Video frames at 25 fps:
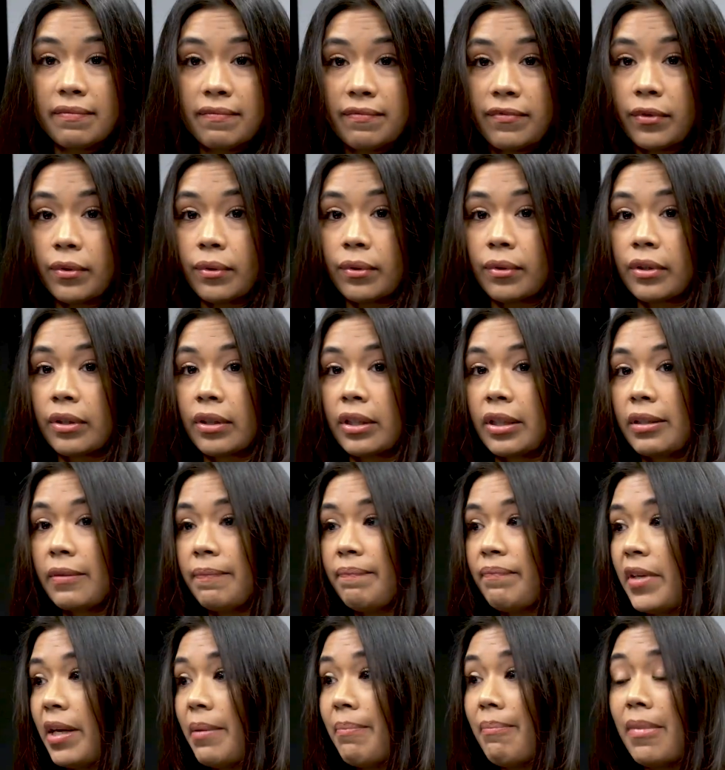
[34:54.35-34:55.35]
for
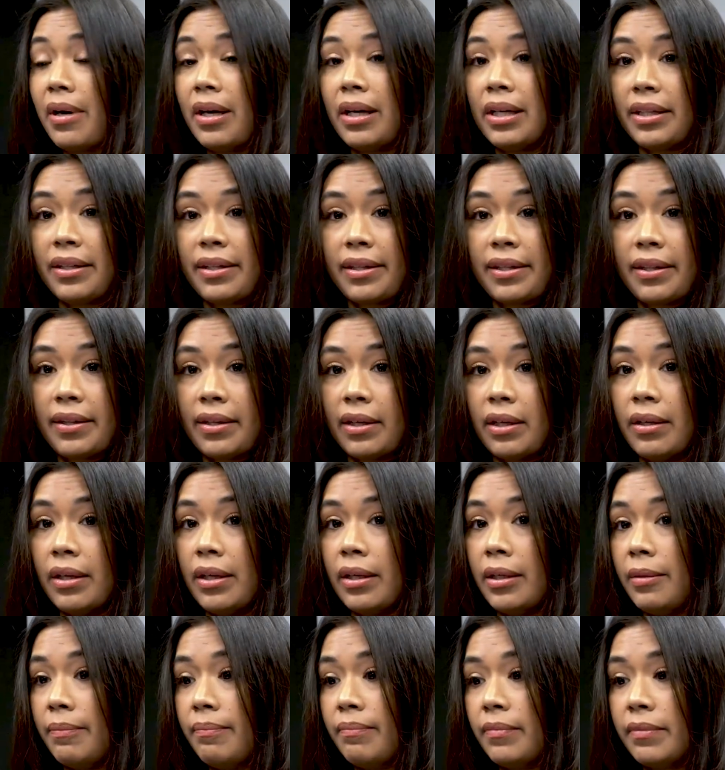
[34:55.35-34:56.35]
a month,
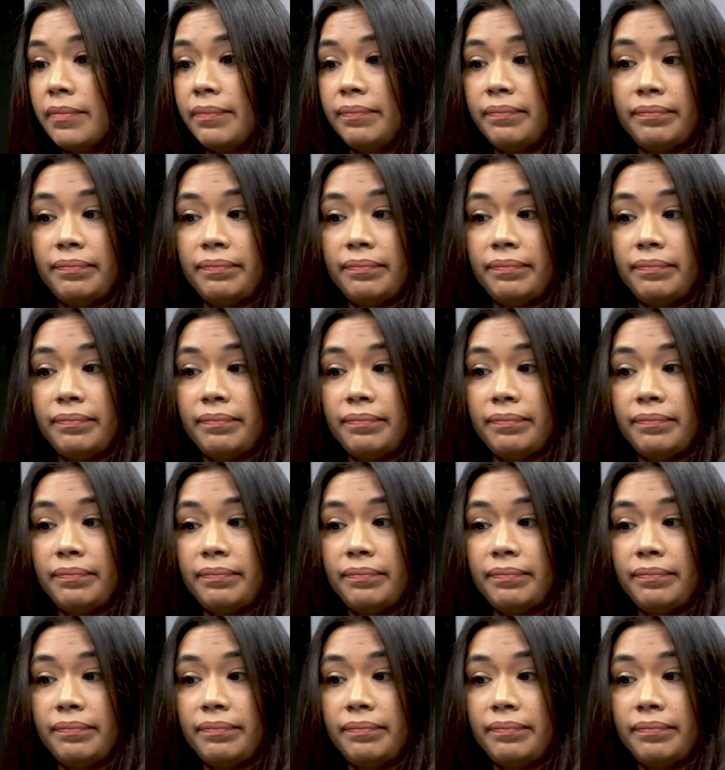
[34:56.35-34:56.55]
a